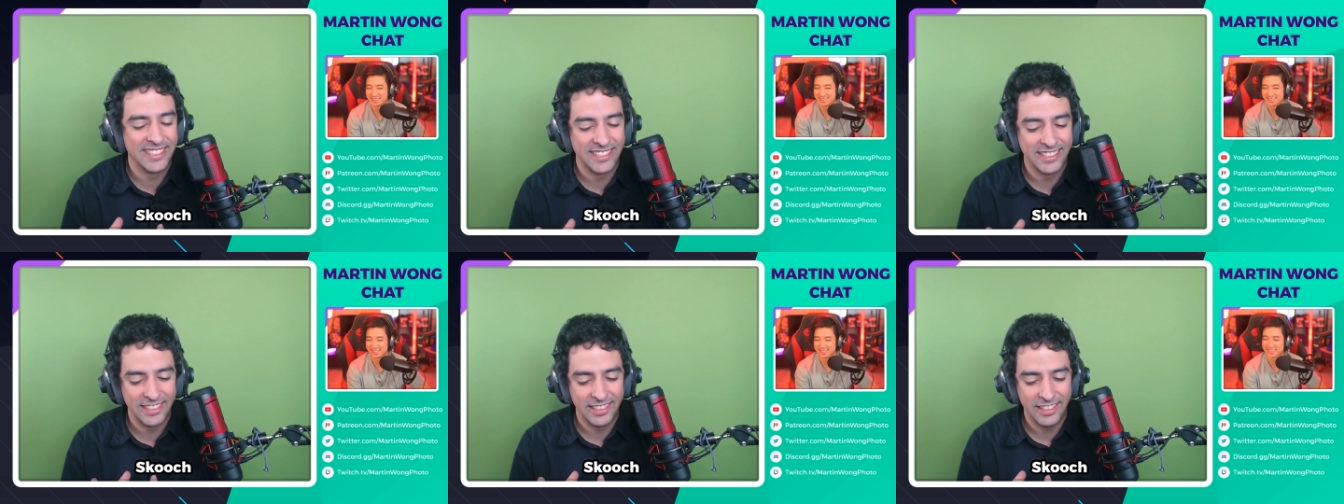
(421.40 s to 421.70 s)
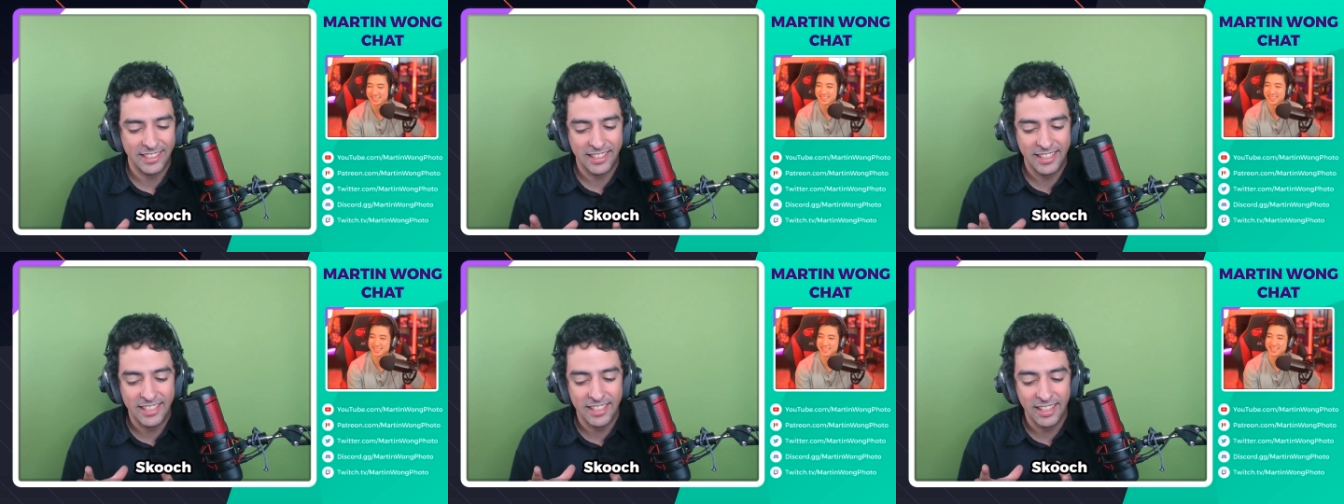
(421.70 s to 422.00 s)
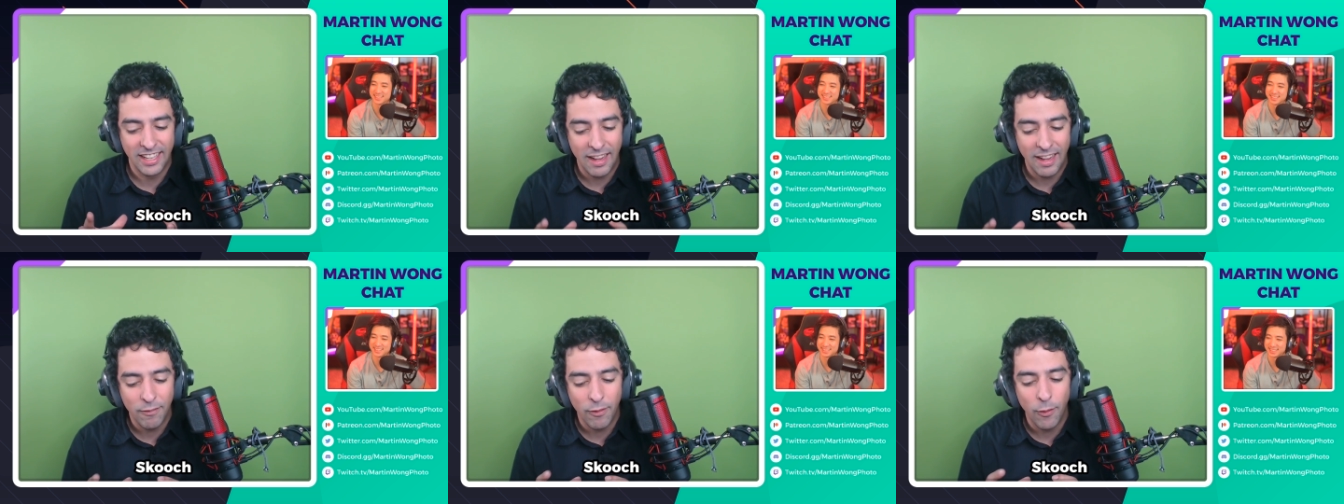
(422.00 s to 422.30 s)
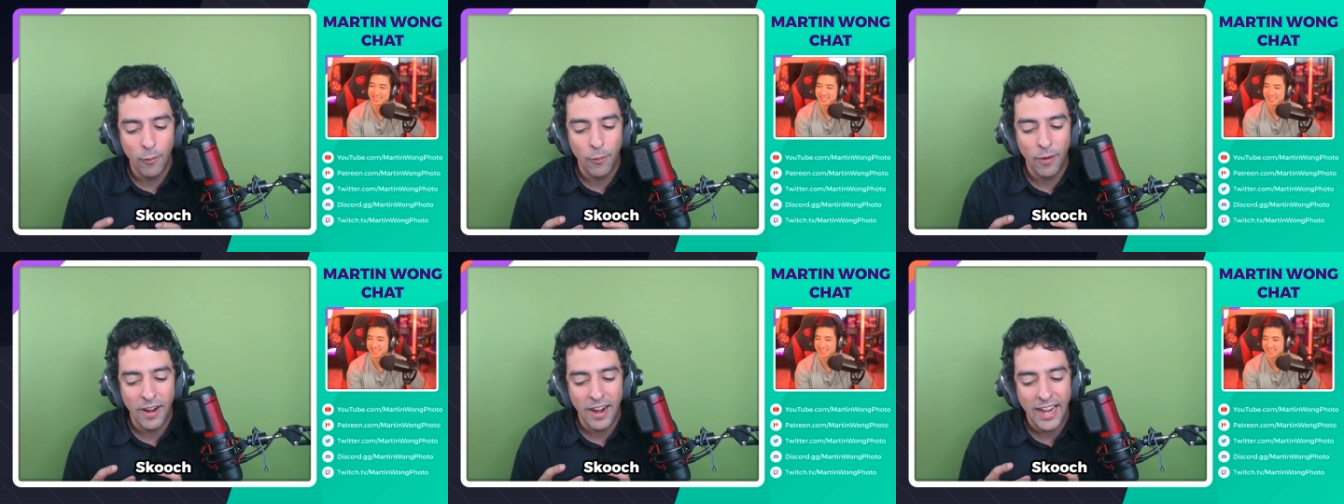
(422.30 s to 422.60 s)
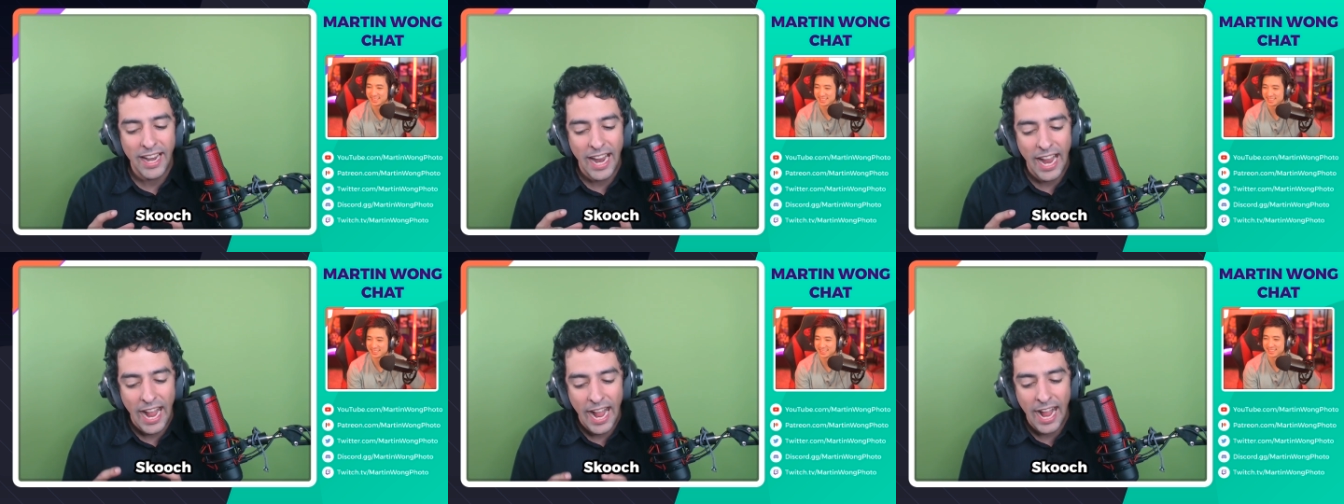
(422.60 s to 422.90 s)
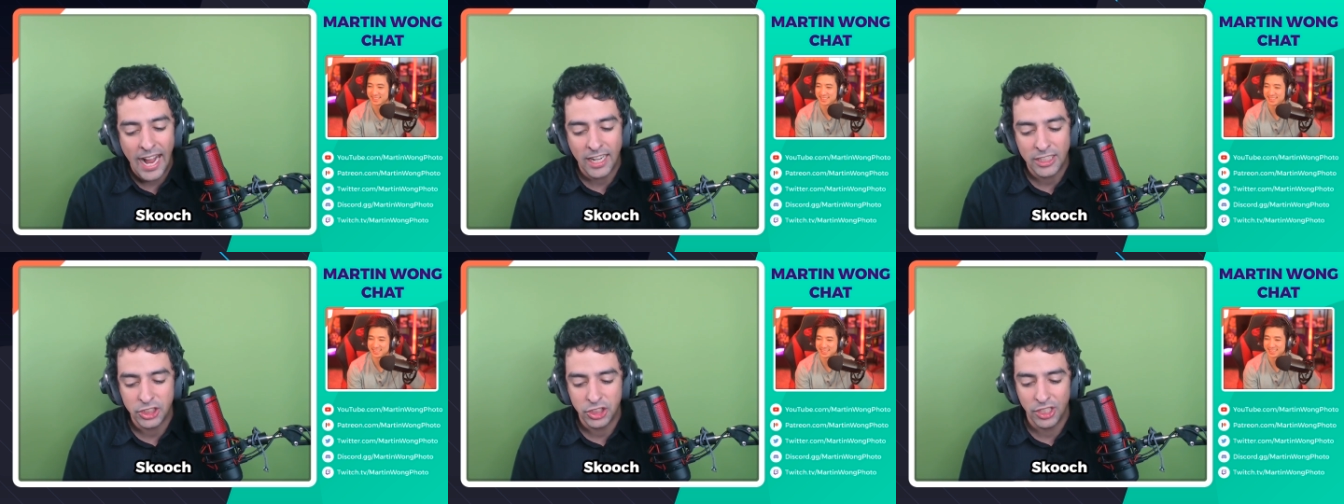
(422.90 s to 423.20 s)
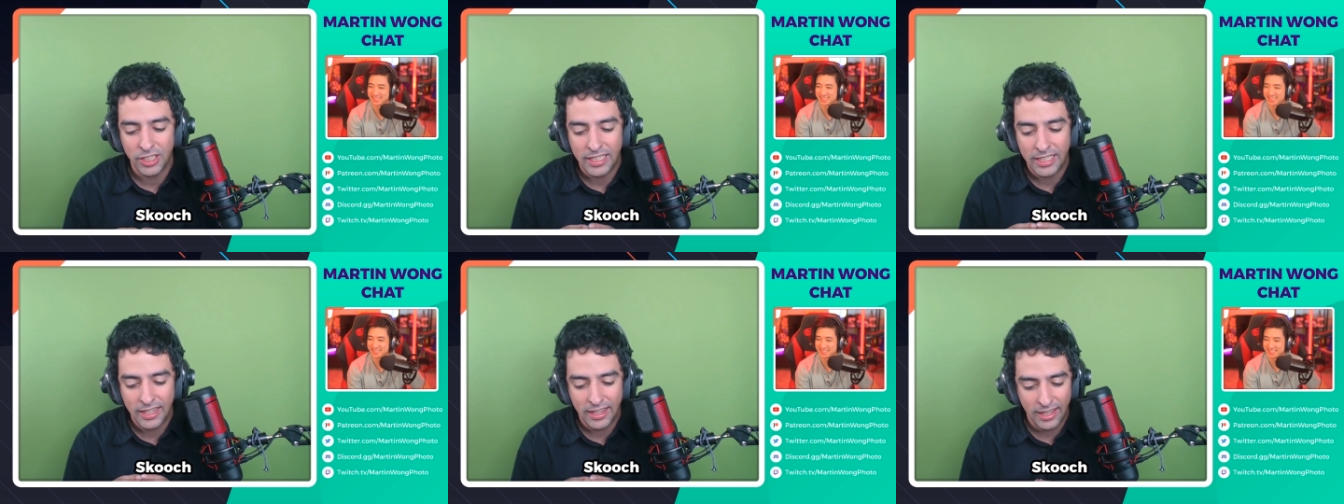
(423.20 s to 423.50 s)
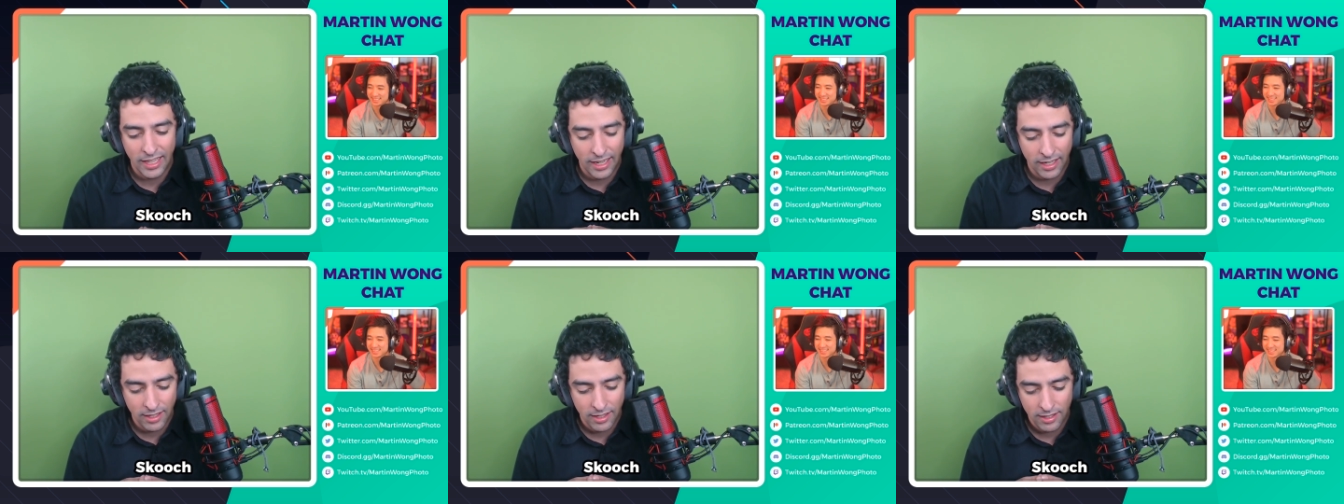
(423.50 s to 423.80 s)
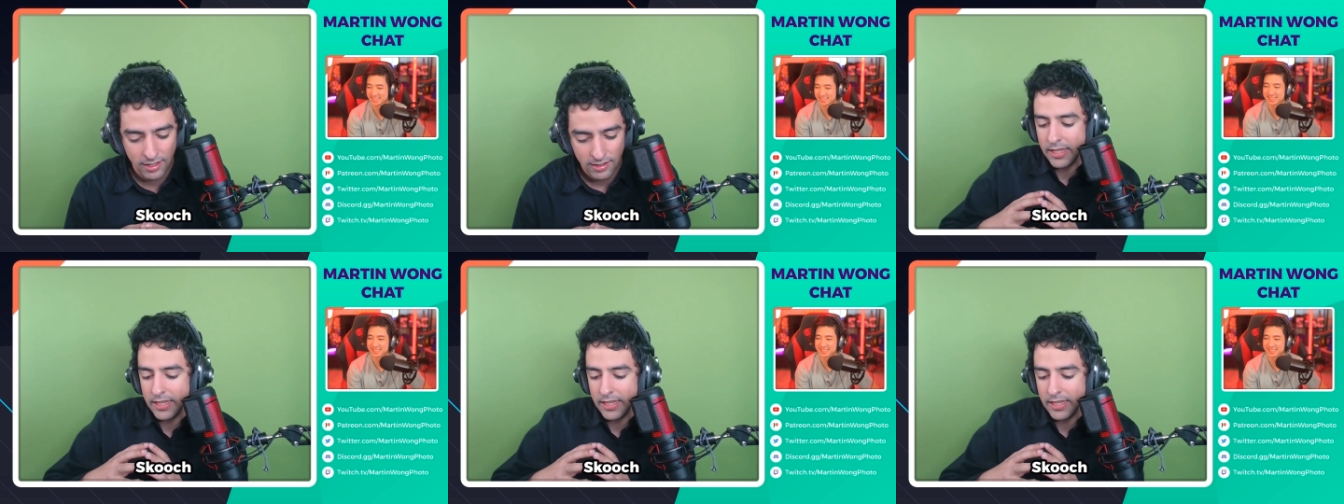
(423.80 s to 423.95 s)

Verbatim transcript: to the level where I actually think